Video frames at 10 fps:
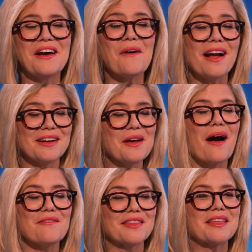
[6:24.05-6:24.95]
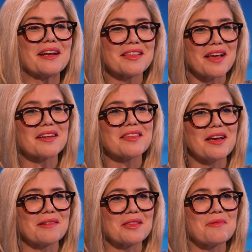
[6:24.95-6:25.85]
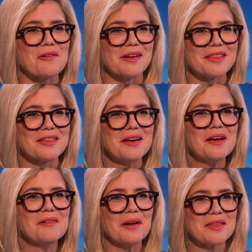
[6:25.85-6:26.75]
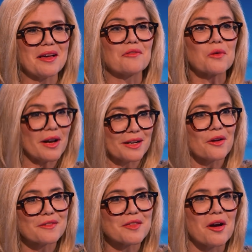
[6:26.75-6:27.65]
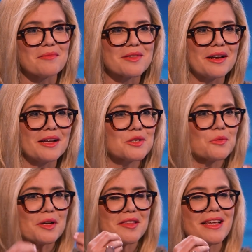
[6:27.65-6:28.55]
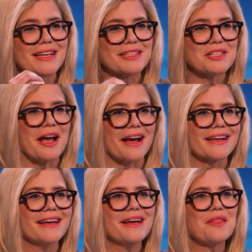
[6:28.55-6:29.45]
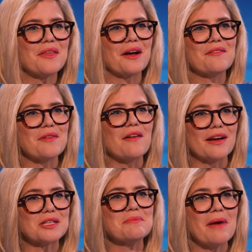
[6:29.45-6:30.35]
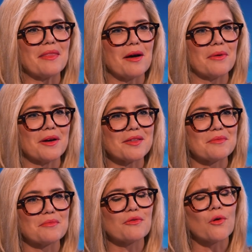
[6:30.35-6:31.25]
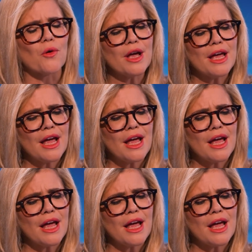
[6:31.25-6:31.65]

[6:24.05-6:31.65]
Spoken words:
No, I know. I've had that exact same experience myself quite a lot of times, and I just want to see and check that I've actually met that person before.